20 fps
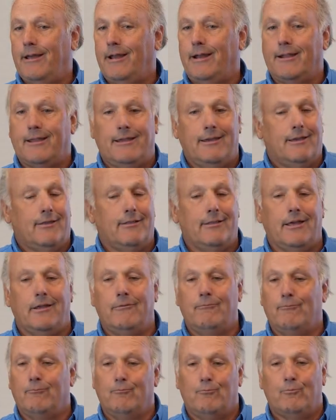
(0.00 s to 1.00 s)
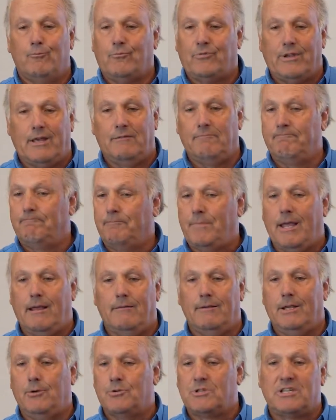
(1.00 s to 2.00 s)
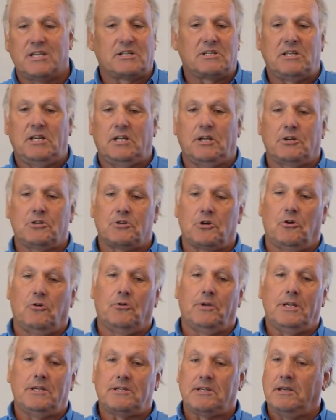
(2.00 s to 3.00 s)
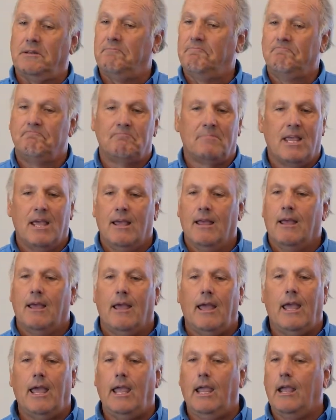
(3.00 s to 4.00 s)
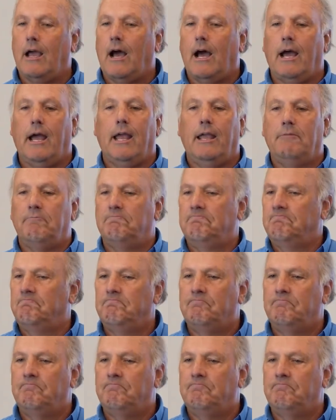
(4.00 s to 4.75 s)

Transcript: a kid that said, he was 16 years old, and he said, hey, I